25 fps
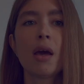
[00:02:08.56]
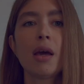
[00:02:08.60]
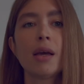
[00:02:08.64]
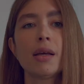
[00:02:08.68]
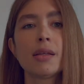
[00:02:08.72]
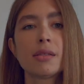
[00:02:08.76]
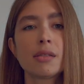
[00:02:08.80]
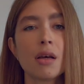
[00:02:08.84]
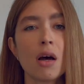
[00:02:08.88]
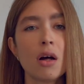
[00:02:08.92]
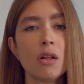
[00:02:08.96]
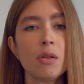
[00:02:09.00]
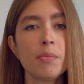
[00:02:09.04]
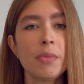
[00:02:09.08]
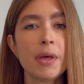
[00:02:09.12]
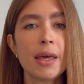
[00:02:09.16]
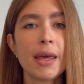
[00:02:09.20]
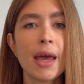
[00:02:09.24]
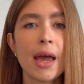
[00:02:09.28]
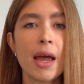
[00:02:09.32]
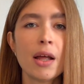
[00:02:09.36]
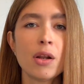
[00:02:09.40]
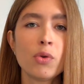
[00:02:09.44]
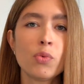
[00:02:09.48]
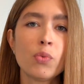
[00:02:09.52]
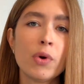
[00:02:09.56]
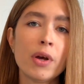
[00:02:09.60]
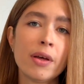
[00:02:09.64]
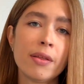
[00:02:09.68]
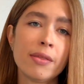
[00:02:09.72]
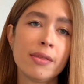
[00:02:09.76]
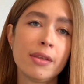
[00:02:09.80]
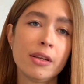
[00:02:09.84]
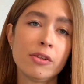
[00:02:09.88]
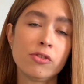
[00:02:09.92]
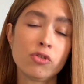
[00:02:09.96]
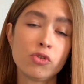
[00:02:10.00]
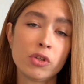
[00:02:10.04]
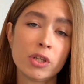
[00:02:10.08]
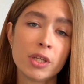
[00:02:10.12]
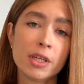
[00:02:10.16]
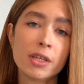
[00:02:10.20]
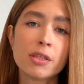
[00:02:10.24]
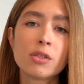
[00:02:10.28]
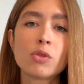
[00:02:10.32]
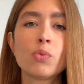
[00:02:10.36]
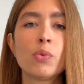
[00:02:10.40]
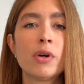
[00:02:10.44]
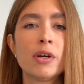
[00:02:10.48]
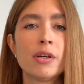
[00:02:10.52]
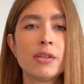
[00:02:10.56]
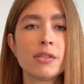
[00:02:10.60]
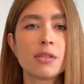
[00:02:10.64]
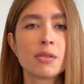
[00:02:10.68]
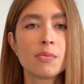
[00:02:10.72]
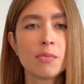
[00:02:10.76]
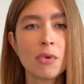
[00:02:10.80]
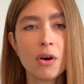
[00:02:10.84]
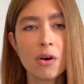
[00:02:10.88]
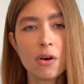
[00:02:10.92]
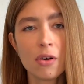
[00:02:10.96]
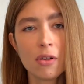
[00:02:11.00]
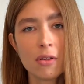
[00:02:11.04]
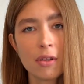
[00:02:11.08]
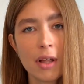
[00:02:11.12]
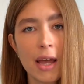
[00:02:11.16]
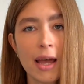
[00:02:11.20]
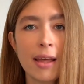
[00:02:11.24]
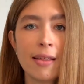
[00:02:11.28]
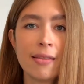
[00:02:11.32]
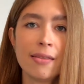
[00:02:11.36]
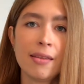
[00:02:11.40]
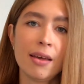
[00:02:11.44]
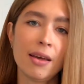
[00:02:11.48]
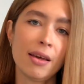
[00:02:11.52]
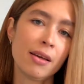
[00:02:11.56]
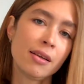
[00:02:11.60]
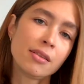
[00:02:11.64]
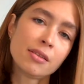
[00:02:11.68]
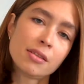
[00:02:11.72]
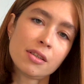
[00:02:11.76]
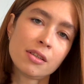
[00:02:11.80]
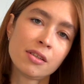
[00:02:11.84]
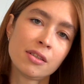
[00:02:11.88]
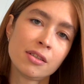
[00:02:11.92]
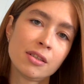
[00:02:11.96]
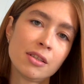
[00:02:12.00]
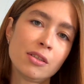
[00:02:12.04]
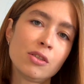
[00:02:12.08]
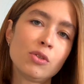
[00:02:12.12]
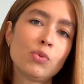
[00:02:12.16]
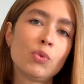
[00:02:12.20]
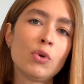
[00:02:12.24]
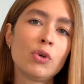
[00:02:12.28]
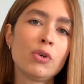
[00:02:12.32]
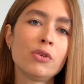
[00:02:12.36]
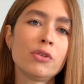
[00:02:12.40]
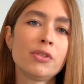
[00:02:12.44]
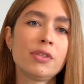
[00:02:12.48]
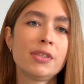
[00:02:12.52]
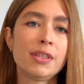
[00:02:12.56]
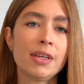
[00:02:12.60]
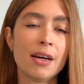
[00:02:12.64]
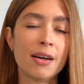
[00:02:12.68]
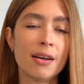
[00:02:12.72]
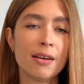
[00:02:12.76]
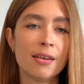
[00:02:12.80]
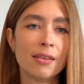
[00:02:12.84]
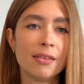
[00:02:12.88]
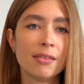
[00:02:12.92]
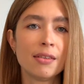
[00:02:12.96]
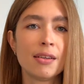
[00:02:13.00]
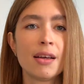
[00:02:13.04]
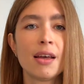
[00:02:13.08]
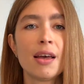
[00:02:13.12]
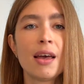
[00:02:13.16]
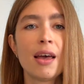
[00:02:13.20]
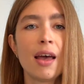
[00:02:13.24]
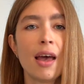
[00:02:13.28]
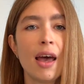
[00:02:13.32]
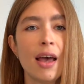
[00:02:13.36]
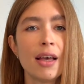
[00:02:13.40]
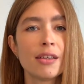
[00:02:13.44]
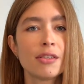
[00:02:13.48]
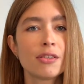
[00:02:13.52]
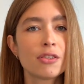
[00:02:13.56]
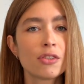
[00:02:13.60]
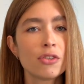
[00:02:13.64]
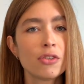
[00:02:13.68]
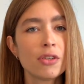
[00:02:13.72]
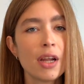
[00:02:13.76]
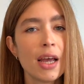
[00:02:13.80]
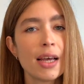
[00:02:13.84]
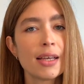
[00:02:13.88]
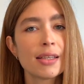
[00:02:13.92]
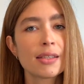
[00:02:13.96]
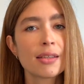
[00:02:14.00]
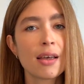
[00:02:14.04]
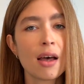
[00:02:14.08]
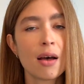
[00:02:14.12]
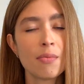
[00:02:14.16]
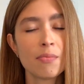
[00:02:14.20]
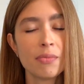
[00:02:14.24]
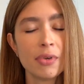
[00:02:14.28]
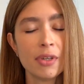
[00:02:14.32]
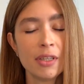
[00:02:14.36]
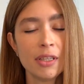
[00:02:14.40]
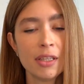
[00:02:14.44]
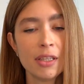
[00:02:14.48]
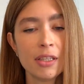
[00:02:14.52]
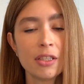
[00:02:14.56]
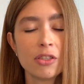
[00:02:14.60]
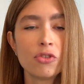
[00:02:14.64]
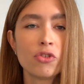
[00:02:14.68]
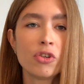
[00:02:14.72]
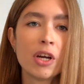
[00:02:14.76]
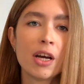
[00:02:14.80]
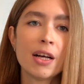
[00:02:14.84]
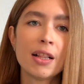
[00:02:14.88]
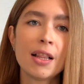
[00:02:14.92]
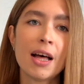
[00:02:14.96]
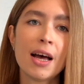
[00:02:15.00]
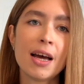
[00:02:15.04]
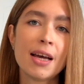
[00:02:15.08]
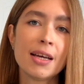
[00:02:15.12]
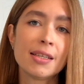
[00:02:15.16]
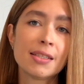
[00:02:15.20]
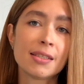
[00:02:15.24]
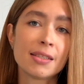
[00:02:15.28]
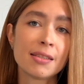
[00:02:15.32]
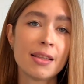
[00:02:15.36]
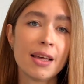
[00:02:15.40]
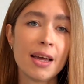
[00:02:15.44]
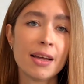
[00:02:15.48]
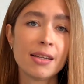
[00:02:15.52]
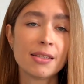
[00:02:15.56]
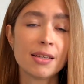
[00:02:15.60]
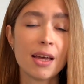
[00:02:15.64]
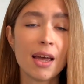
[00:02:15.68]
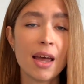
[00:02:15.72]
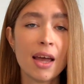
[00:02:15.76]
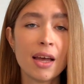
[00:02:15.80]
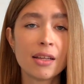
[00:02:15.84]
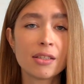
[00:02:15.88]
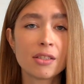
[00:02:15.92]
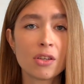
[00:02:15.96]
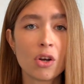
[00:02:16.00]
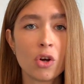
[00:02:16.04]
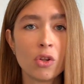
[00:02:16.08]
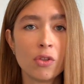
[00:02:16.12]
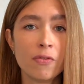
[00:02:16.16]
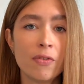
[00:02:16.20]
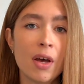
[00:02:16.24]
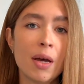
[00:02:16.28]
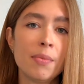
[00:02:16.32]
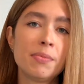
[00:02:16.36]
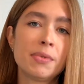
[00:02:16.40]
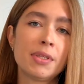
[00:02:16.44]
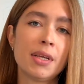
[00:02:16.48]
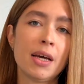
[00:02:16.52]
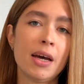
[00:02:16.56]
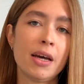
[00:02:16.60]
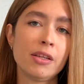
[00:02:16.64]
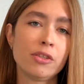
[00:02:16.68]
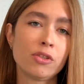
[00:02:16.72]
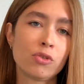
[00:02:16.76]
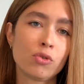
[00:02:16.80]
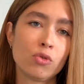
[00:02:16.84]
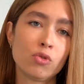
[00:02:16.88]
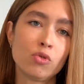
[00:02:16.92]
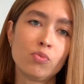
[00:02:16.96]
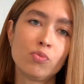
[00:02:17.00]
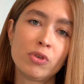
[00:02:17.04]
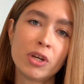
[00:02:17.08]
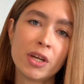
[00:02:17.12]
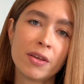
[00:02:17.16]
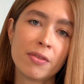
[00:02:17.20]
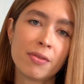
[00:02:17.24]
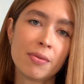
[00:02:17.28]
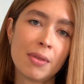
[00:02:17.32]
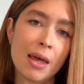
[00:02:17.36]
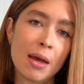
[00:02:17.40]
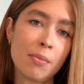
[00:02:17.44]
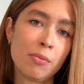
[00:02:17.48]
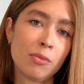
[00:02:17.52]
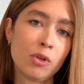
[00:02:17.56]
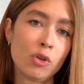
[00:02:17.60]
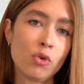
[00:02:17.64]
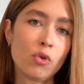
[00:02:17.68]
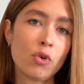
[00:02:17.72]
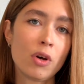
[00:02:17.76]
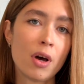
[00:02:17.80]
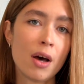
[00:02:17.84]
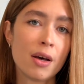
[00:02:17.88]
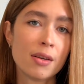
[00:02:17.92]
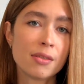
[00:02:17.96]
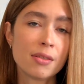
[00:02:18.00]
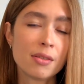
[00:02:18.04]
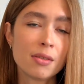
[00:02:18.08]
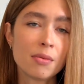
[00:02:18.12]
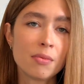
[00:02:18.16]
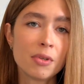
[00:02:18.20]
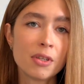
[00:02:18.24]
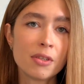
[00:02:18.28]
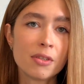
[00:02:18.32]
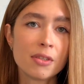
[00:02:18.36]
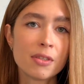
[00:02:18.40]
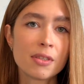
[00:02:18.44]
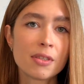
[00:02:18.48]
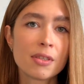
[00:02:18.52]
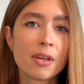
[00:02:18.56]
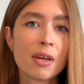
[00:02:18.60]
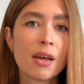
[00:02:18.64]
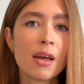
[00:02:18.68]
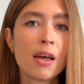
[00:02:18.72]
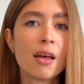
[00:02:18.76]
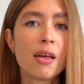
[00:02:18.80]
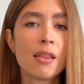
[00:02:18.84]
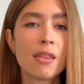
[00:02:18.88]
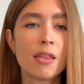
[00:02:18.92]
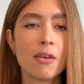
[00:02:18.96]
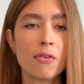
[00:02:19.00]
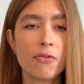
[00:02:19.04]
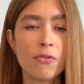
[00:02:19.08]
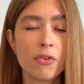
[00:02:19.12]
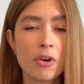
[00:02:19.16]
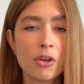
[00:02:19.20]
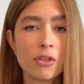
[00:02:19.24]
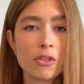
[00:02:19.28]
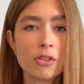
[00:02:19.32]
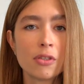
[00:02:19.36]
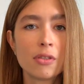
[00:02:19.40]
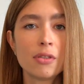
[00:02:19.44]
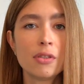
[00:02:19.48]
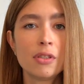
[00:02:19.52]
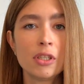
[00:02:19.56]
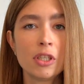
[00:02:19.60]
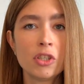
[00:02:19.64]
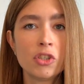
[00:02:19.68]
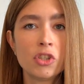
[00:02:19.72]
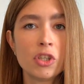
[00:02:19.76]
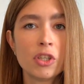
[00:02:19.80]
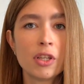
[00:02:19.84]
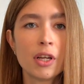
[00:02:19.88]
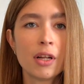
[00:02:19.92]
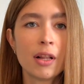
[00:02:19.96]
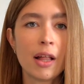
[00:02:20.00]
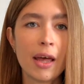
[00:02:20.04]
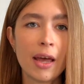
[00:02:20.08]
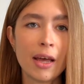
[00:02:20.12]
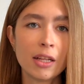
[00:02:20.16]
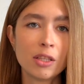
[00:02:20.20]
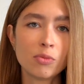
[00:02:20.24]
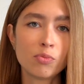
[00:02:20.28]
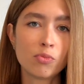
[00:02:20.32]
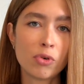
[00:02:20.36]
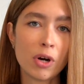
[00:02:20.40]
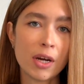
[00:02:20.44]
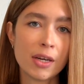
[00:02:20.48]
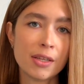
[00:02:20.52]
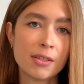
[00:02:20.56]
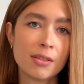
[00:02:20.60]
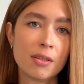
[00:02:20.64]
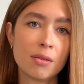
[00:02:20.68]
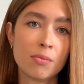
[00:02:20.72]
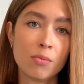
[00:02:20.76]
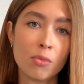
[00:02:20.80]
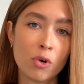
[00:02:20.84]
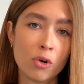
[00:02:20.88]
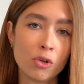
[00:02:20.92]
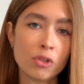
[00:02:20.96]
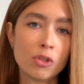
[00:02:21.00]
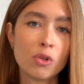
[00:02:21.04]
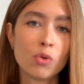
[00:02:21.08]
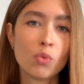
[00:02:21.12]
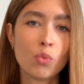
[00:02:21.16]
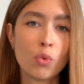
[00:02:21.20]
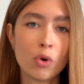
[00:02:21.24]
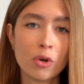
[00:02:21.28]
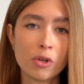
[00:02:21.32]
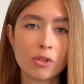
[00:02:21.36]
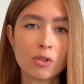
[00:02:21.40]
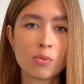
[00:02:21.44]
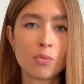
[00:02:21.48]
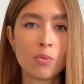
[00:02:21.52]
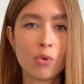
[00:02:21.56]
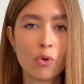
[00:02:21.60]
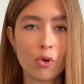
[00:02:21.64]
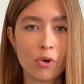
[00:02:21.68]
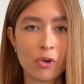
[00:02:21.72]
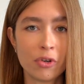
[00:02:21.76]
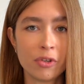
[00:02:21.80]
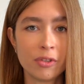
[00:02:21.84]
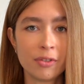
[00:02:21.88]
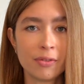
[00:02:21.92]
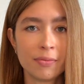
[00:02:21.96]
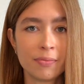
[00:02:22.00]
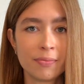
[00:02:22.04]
It all began when the trees were small and the internet was young. As soon as companies realized that ads on websites could bring them new customers, the first digital ad pricing model was born.